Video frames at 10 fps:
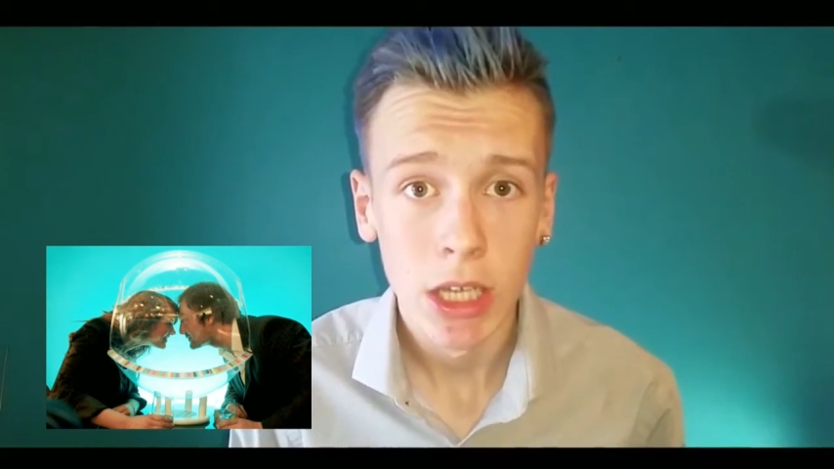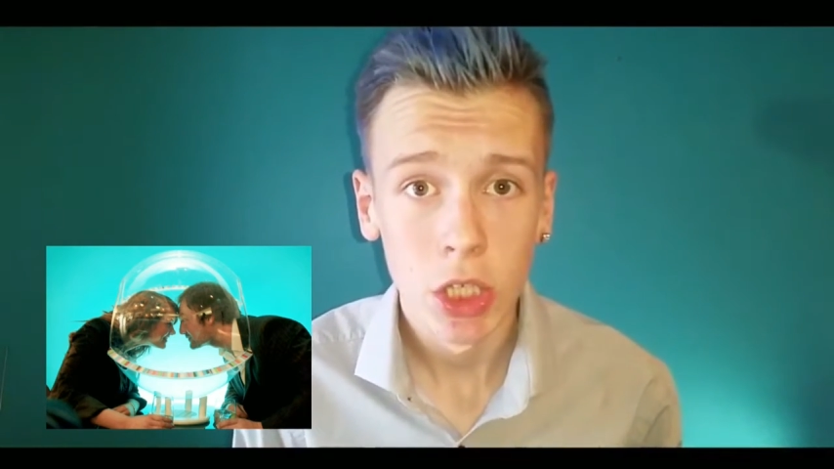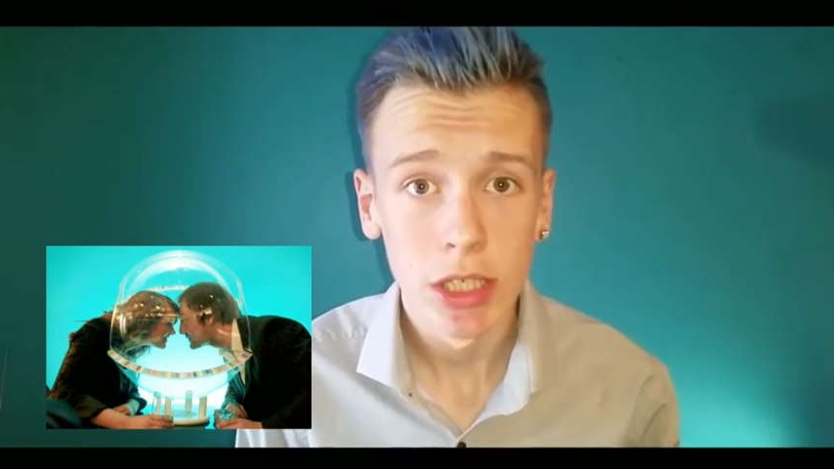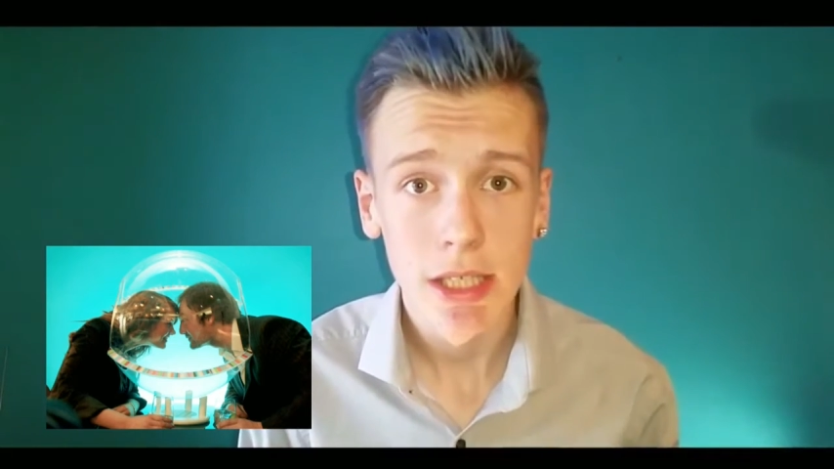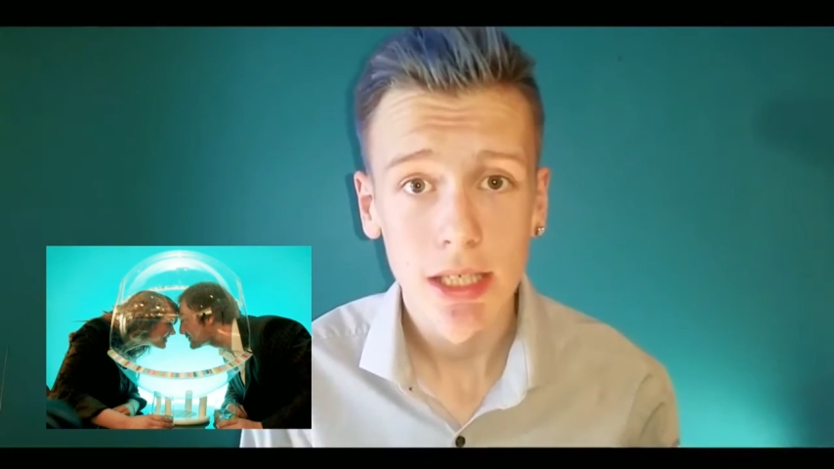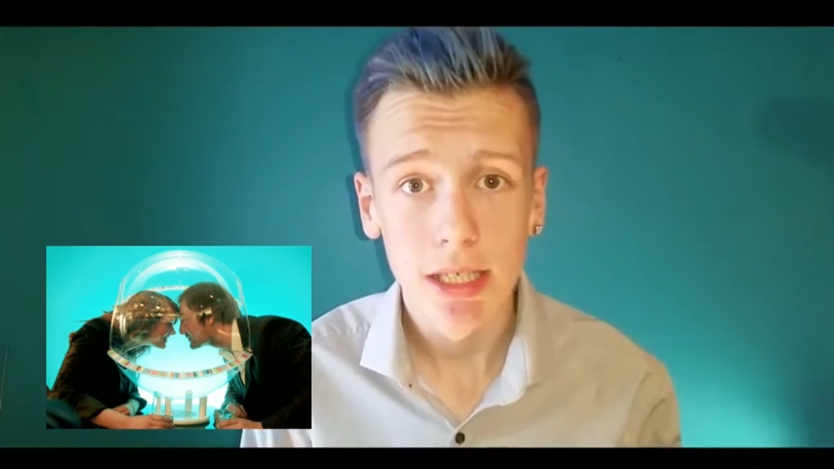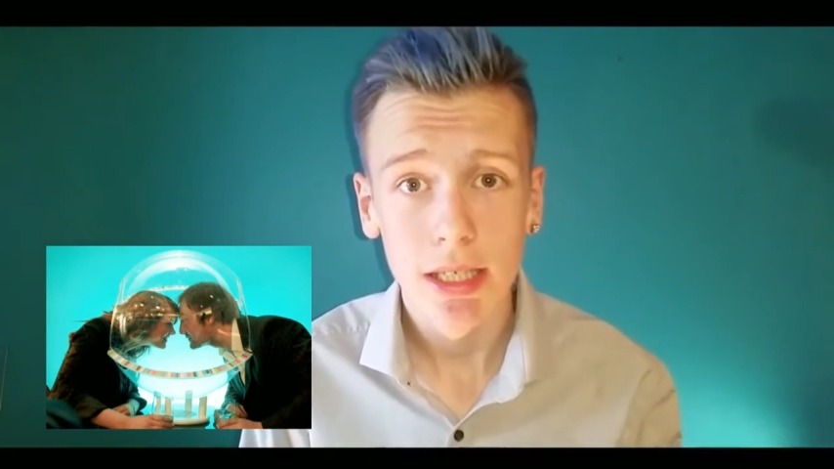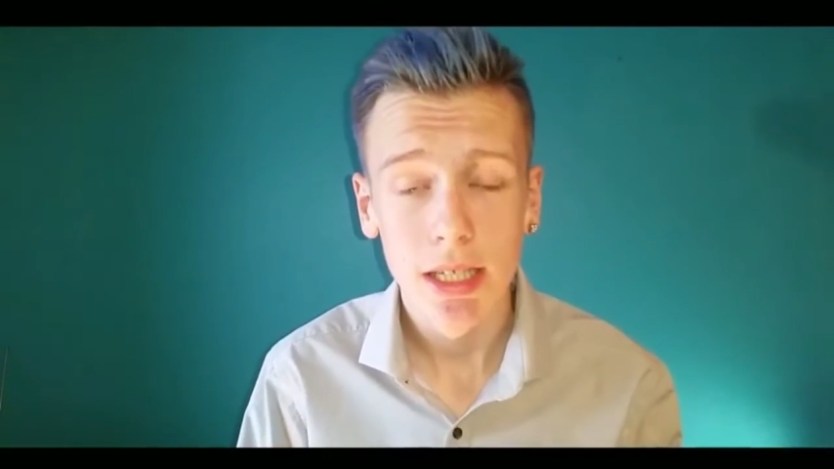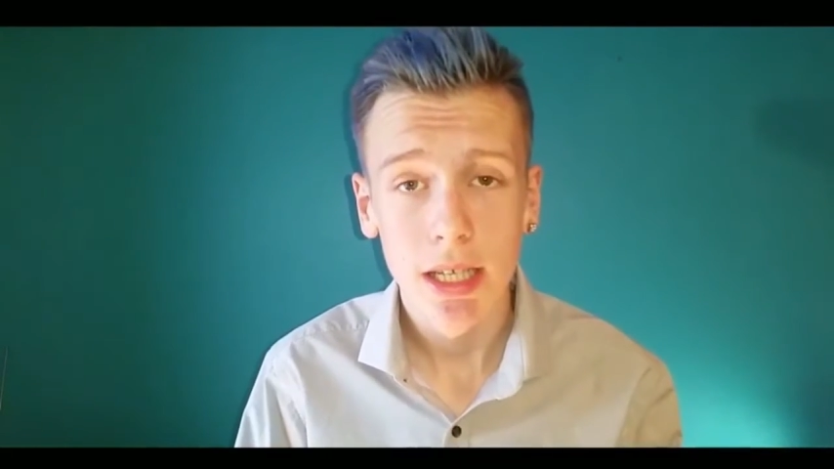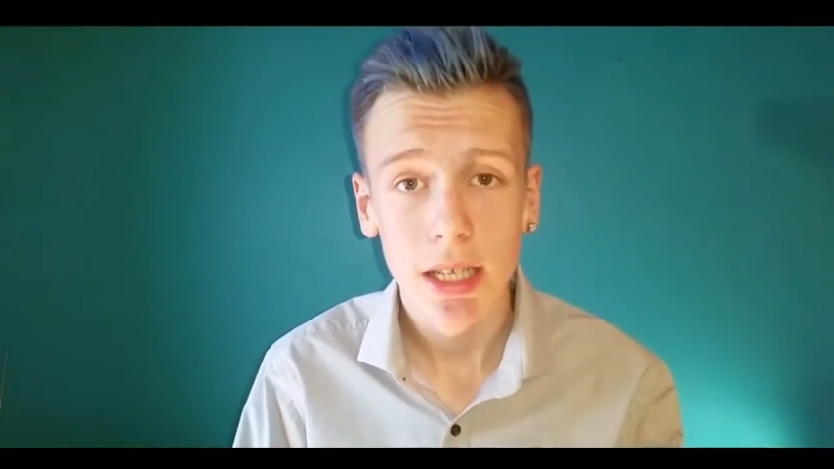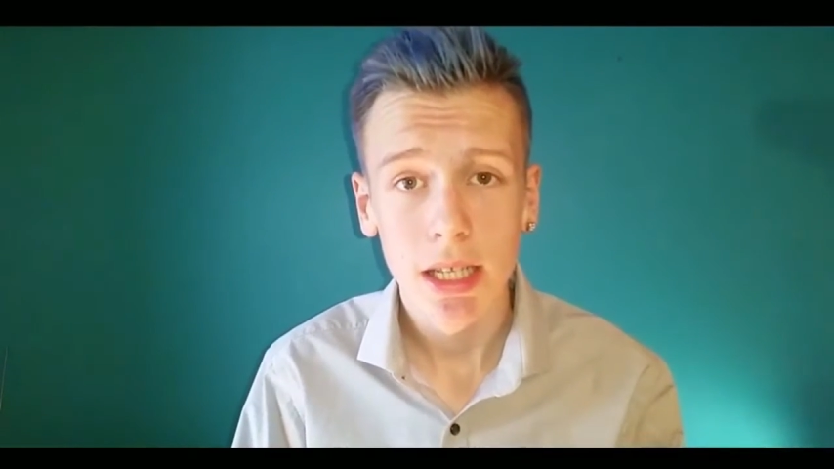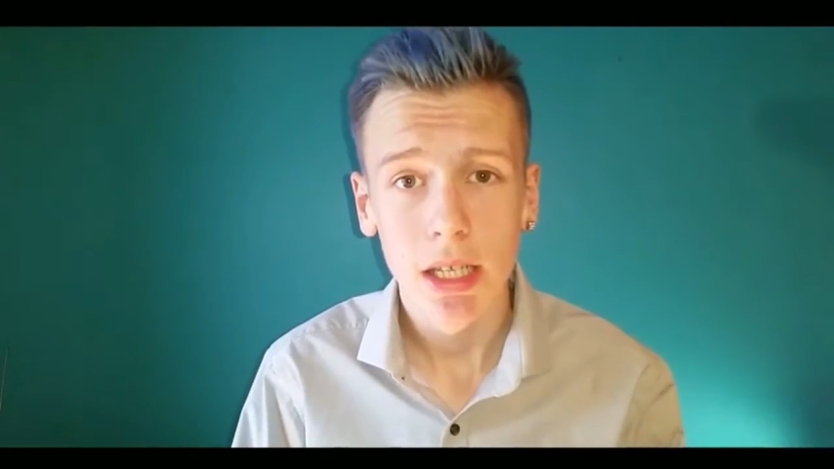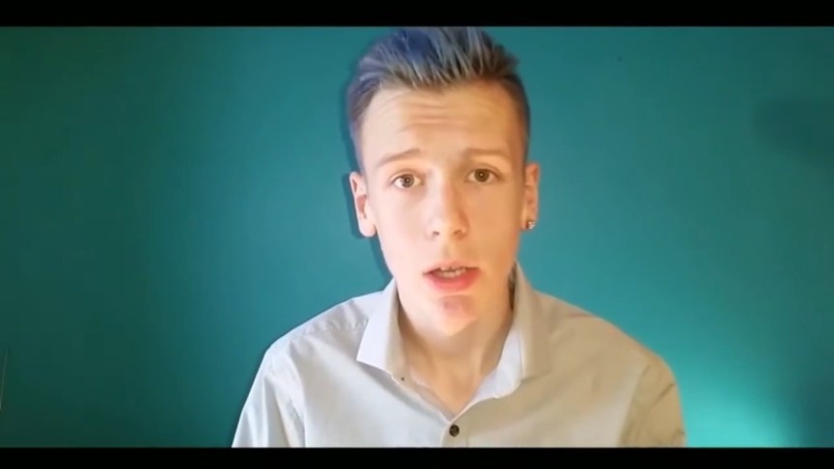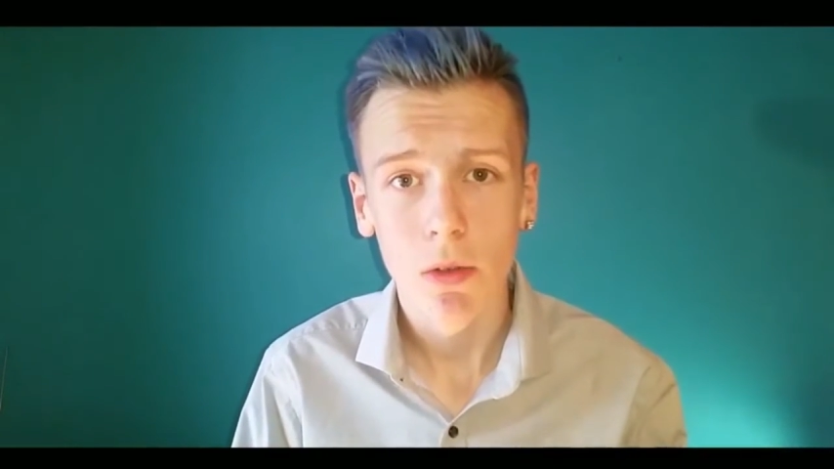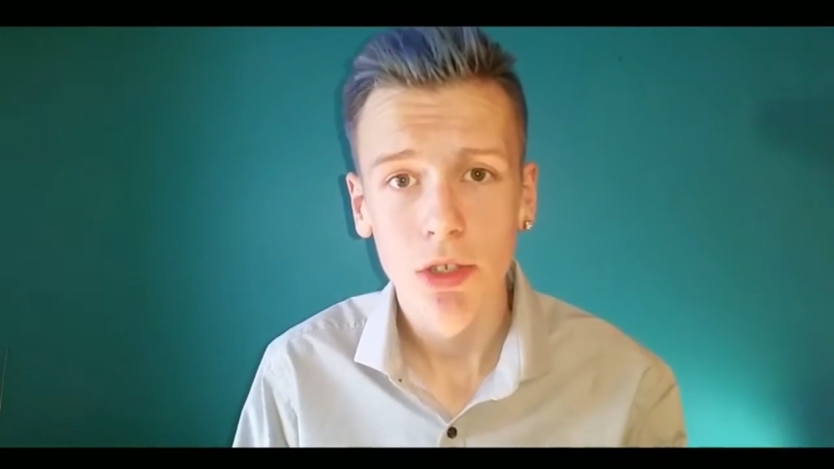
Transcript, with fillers: just, you know,